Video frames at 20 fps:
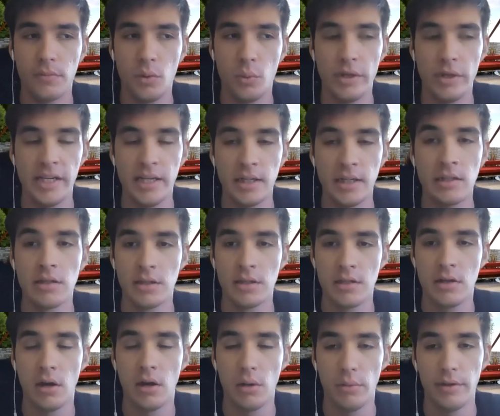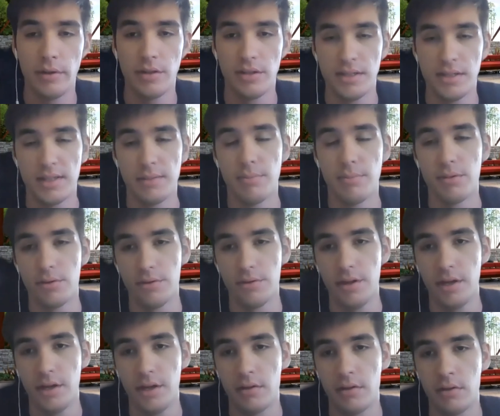We needed to start with the simpler
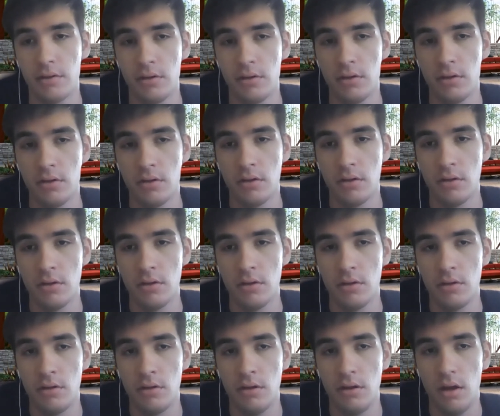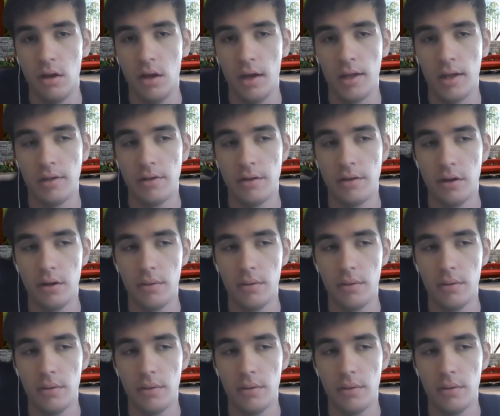thing. And